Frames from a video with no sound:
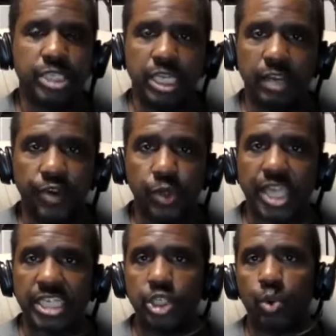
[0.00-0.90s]
going to convert
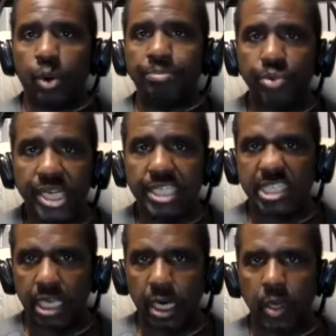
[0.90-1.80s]
that into a
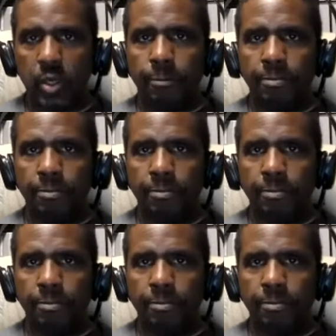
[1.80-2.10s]
pre-sale